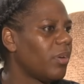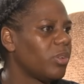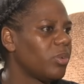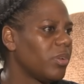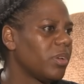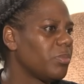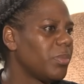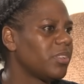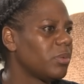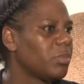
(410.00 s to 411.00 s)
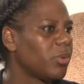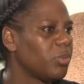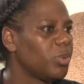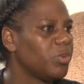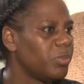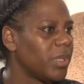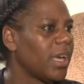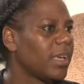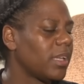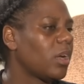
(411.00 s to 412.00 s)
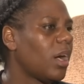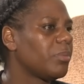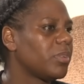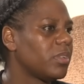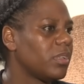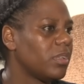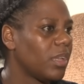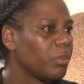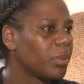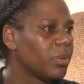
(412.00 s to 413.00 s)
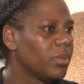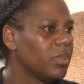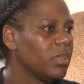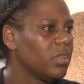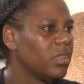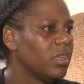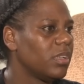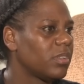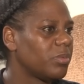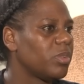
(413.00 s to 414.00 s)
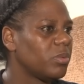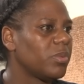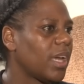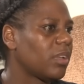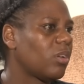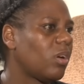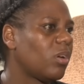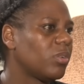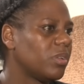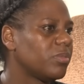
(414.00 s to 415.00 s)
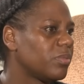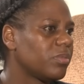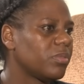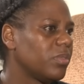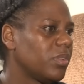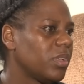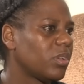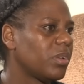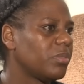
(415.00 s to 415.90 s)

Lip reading: have no information about the move. Being that I get the cops the number, and it's up to them. They got to call and get all the